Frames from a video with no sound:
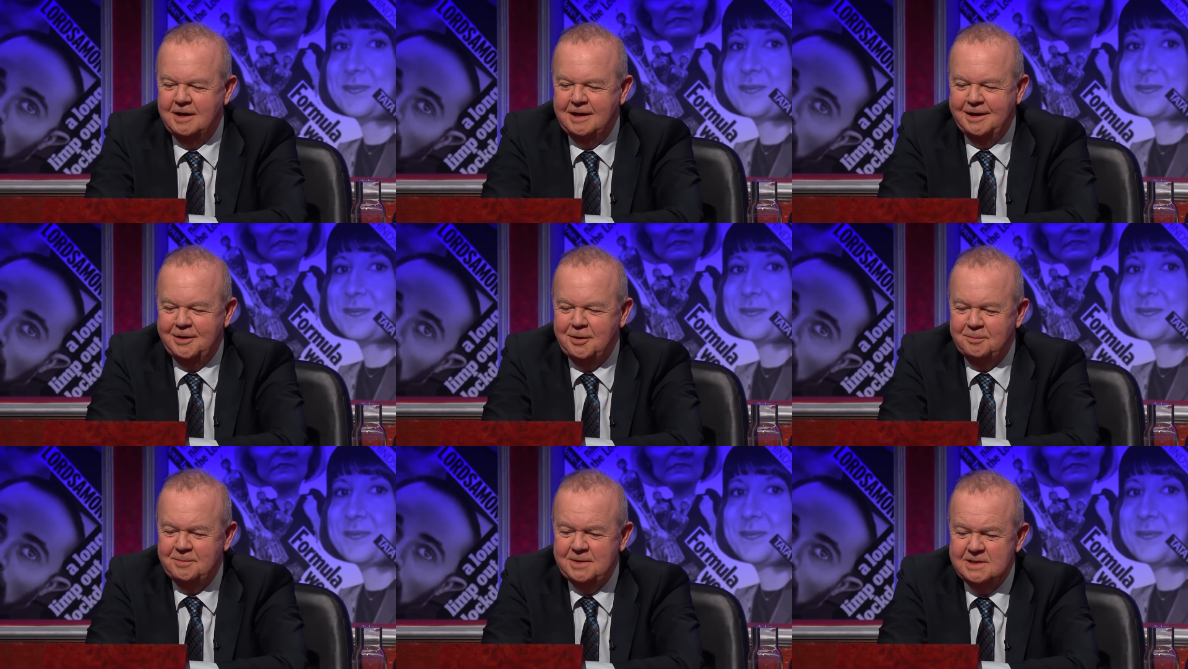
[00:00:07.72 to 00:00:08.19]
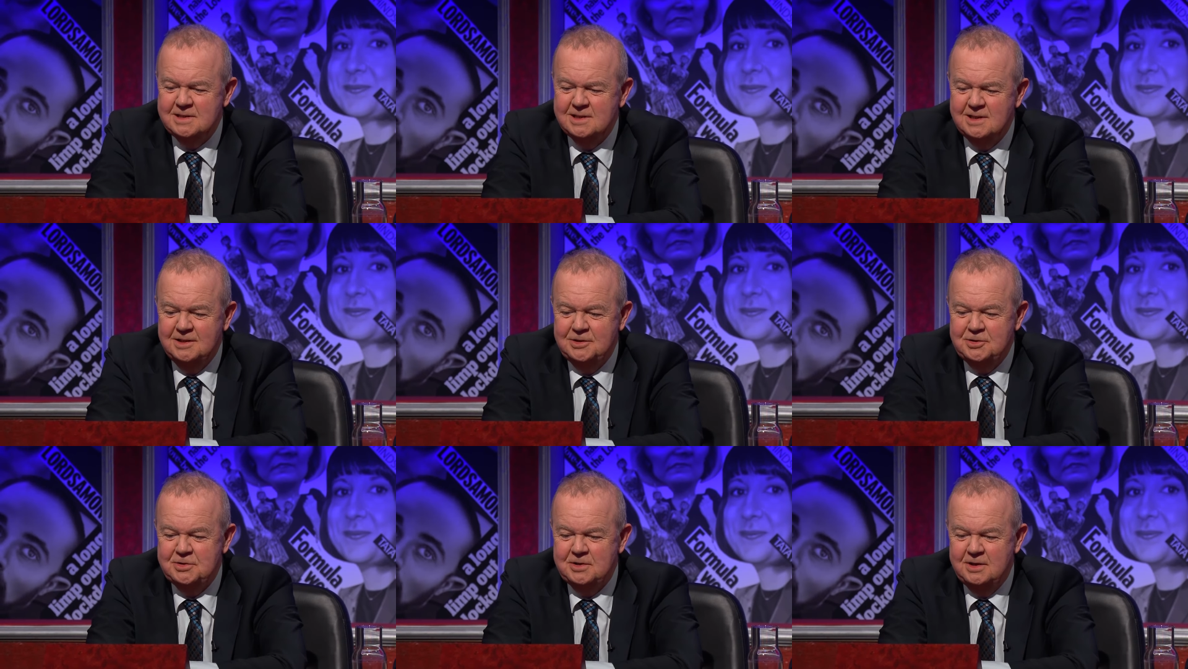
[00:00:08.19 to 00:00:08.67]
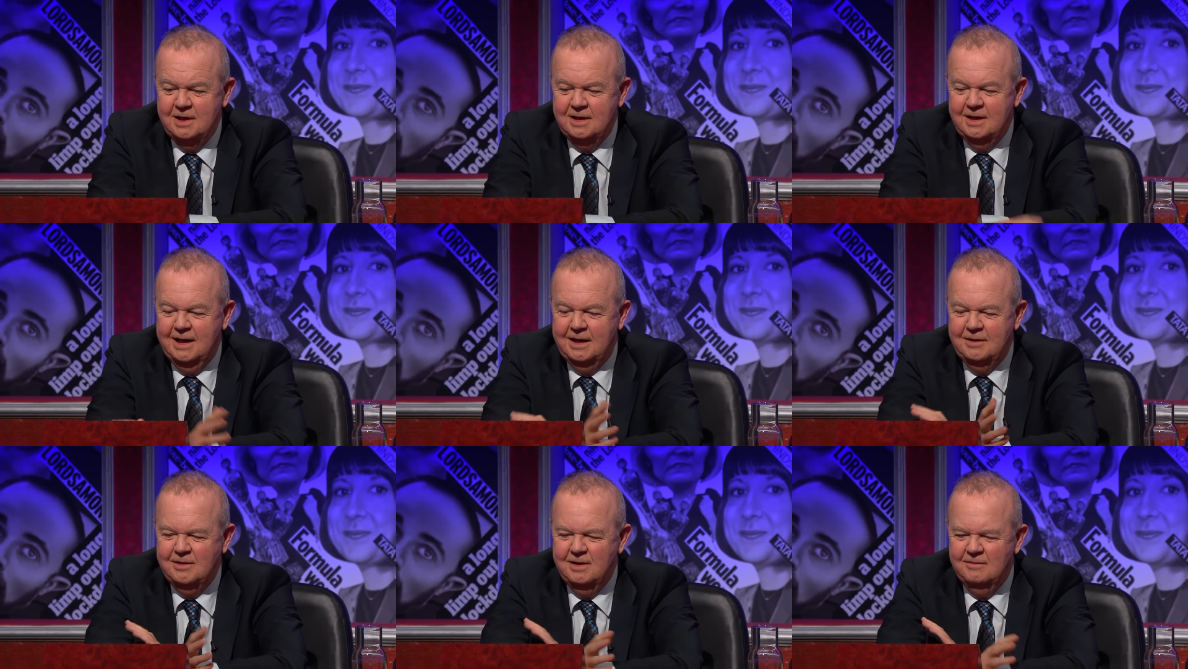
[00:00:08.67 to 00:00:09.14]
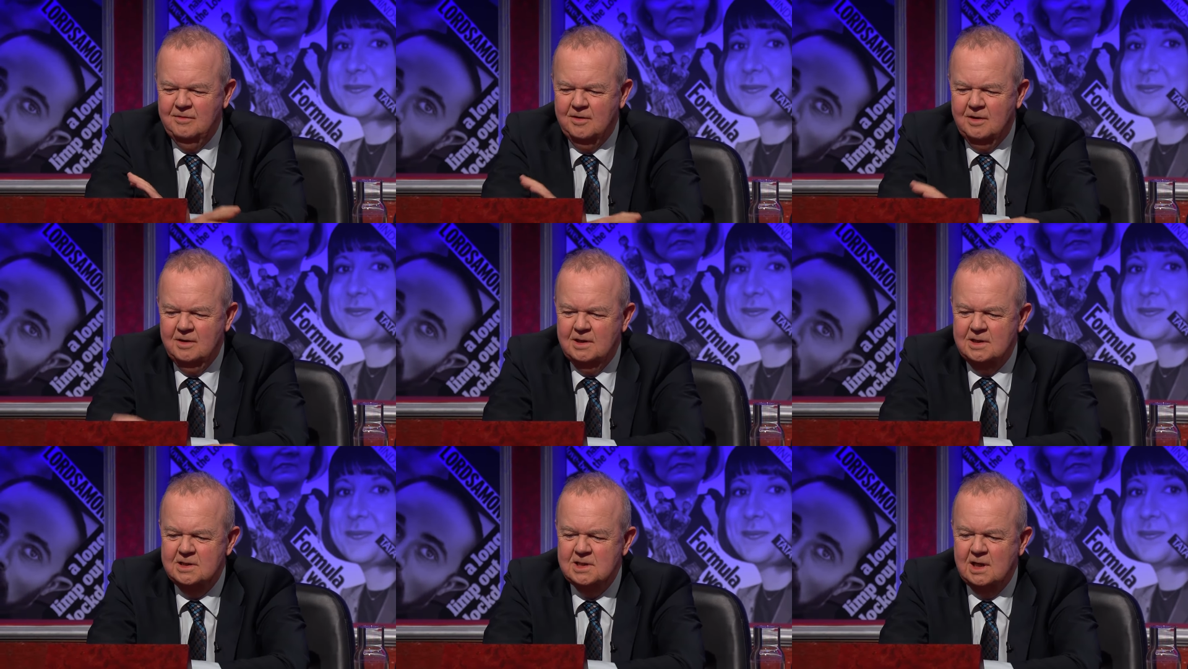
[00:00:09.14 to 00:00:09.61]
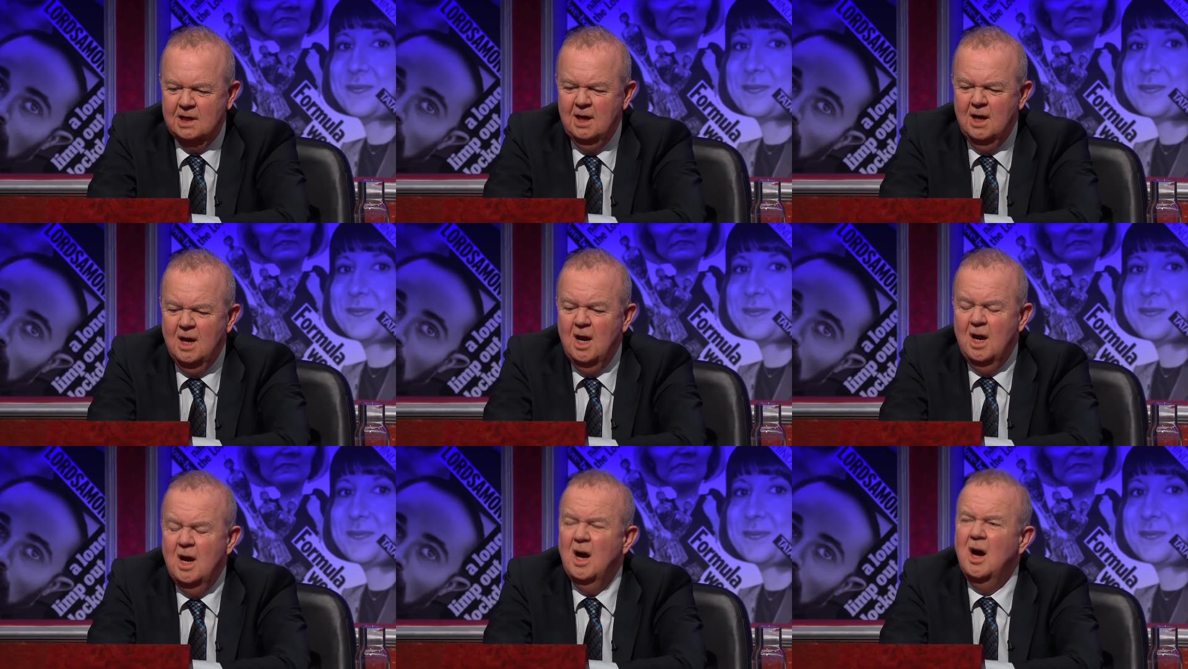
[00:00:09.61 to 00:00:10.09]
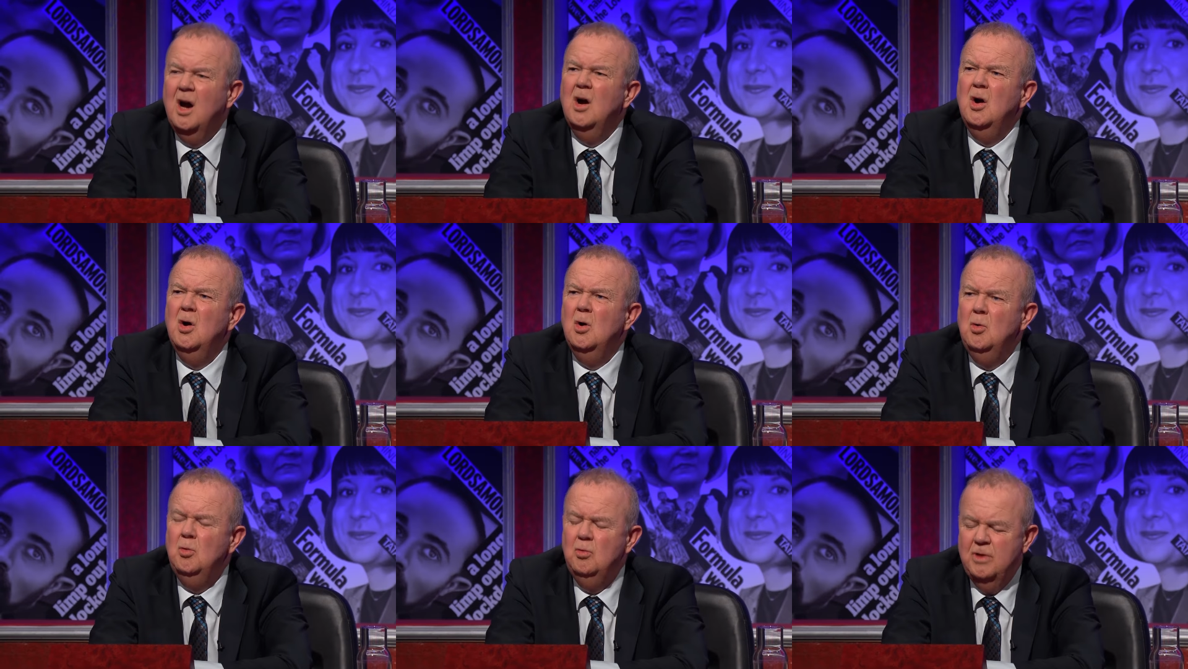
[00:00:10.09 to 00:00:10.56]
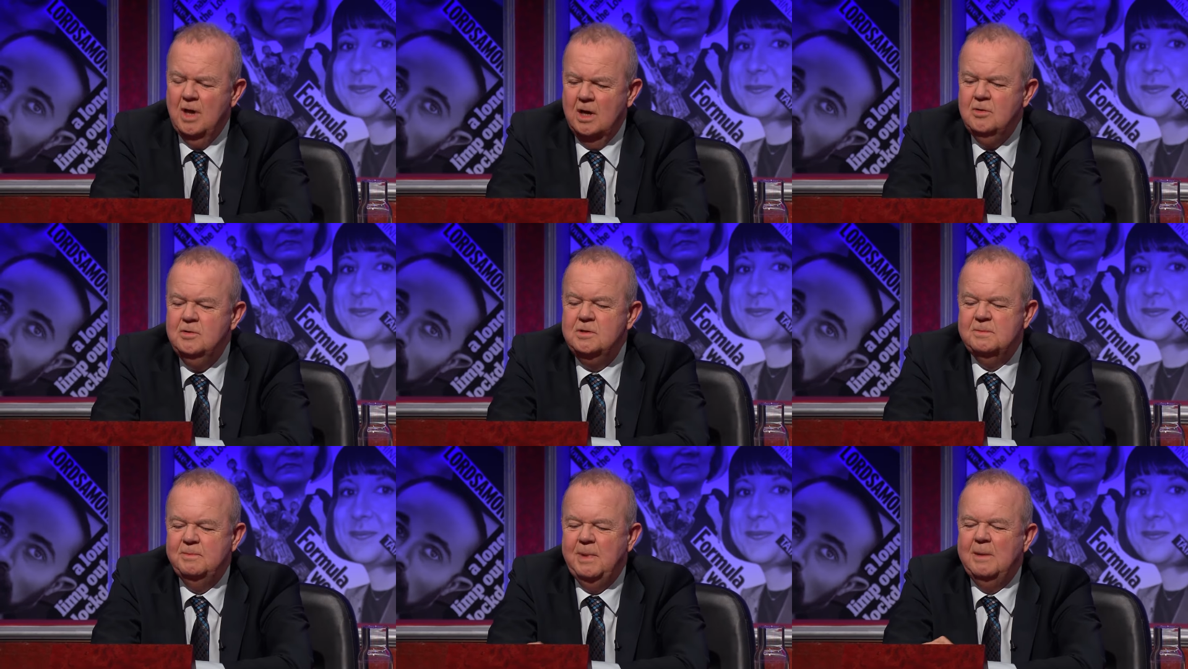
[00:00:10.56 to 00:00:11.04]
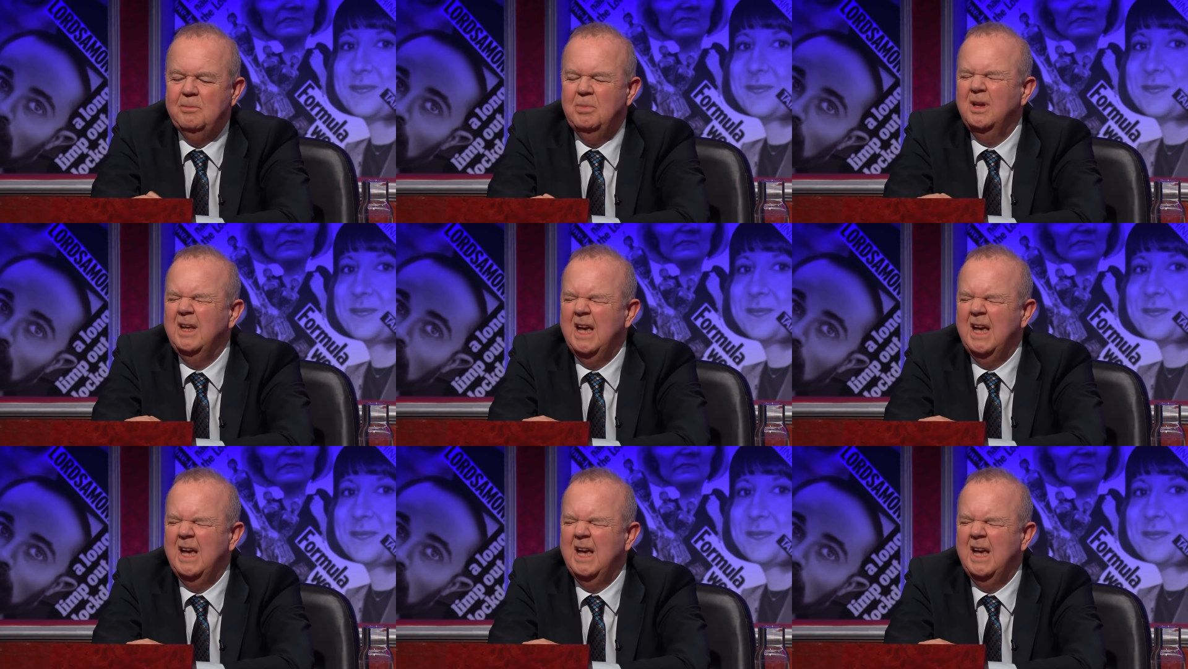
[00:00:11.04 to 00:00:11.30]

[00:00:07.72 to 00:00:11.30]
Speaker 1: any compensation, and now they're finally saying, oh, those people,